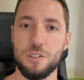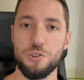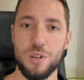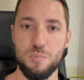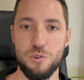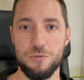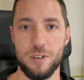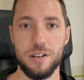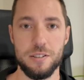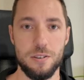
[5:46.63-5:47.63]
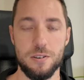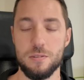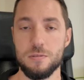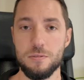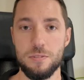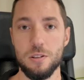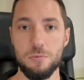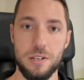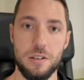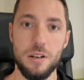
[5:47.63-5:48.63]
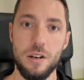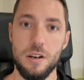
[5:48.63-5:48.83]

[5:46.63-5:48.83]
that you can provide are the following.